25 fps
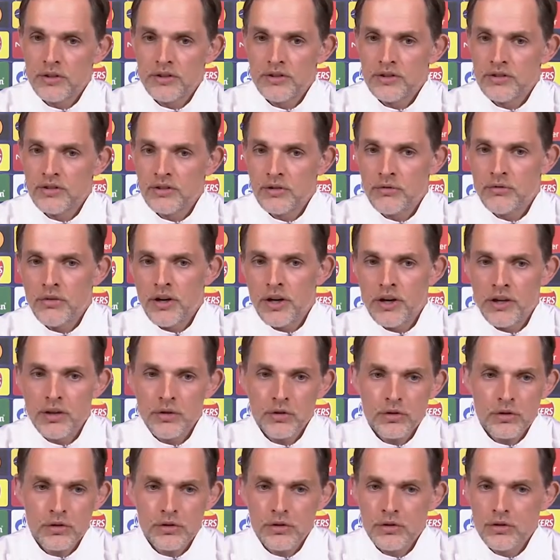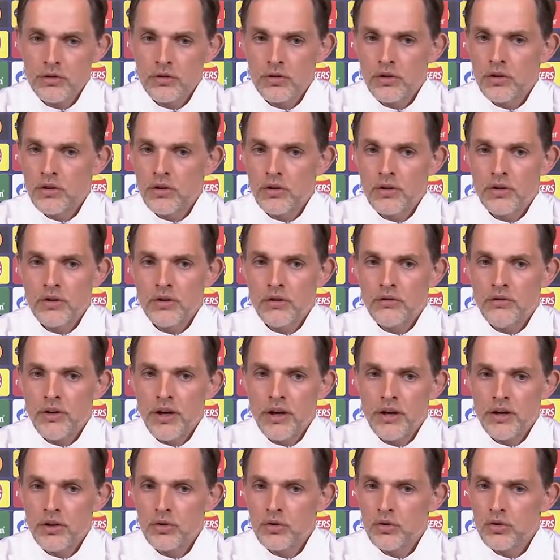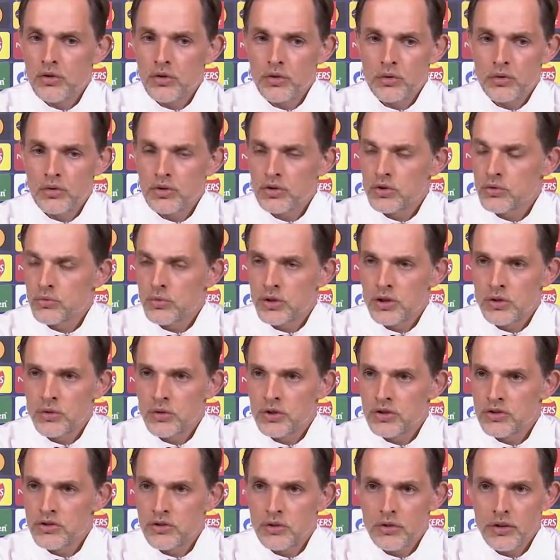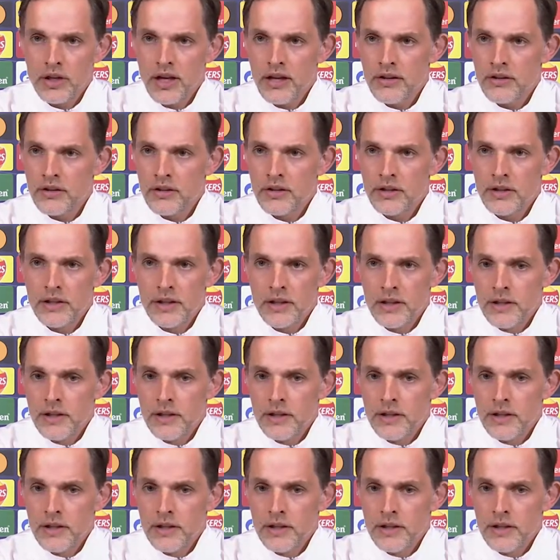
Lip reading: This is the very good news. We do this together.